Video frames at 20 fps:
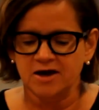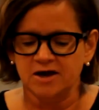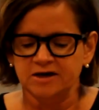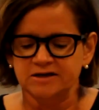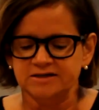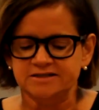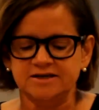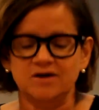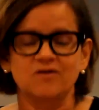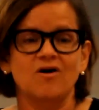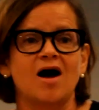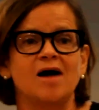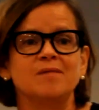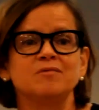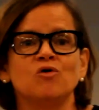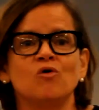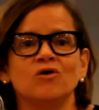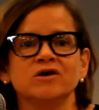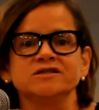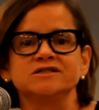So
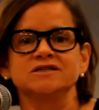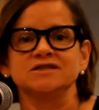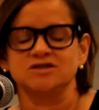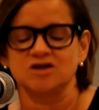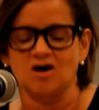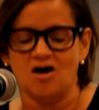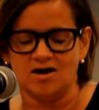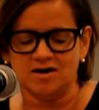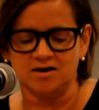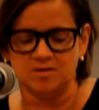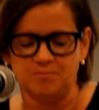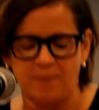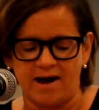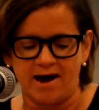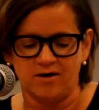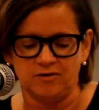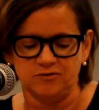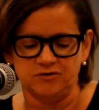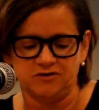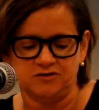I'm going to talk
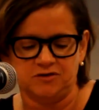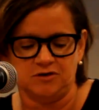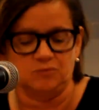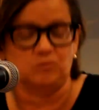about the